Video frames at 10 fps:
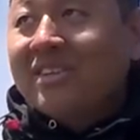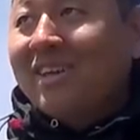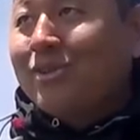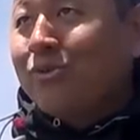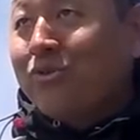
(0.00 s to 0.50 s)
a
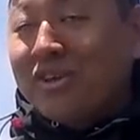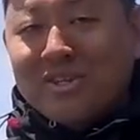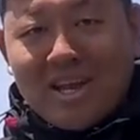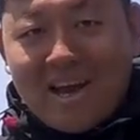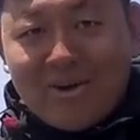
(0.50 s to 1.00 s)
day to
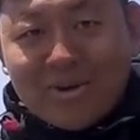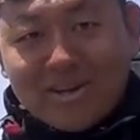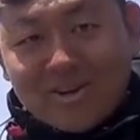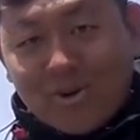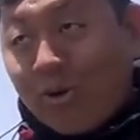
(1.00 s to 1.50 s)
fish out
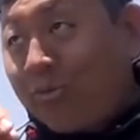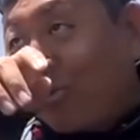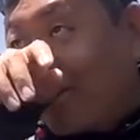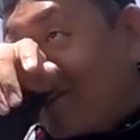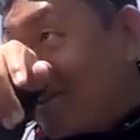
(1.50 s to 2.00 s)
here.
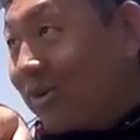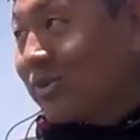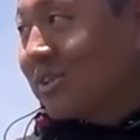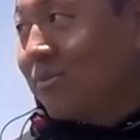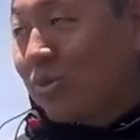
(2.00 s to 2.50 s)
Hopefully, you know,
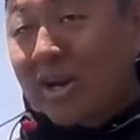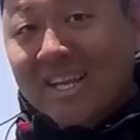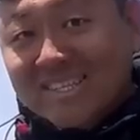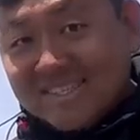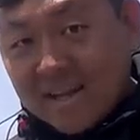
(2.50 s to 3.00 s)
some more
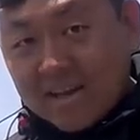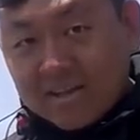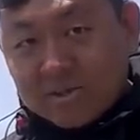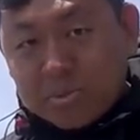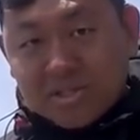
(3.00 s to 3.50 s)

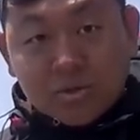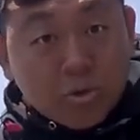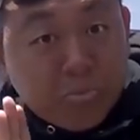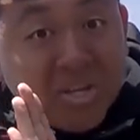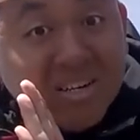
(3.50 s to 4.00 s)
exciting species
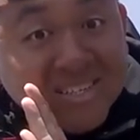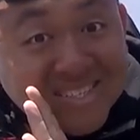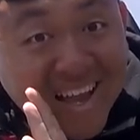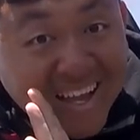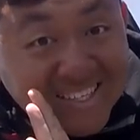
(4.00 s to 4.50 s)
or bigger
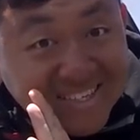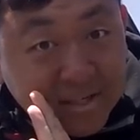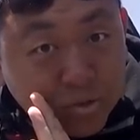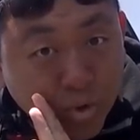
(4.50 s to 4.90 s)
sizes,